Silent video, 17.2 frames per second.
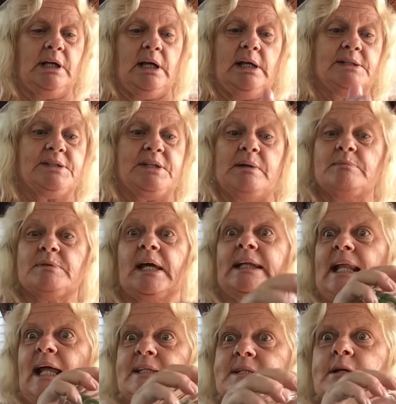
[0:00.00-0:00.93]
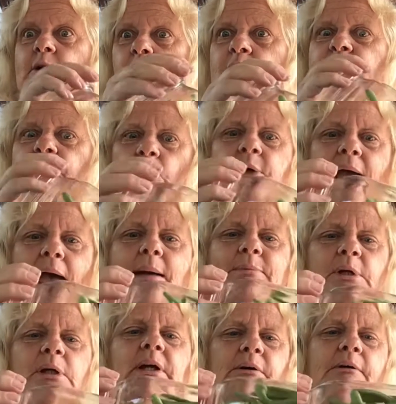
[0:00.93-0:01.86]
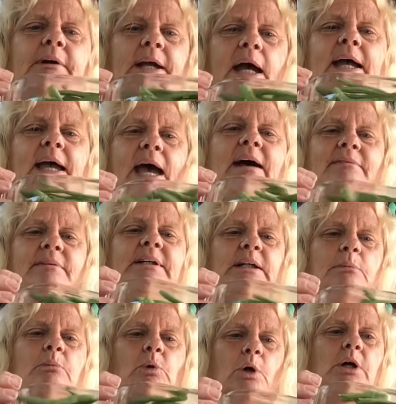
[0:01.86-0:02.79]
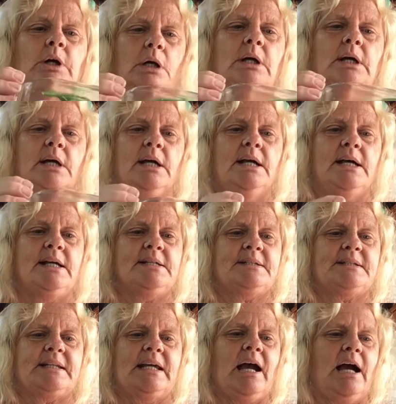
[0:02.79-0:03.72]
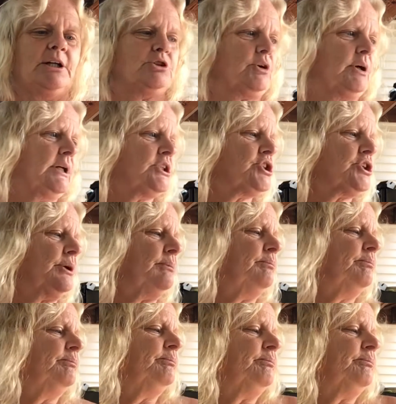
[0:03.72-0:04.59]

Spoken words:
it seems like that's the only vocabulary I have anymore is dehydration.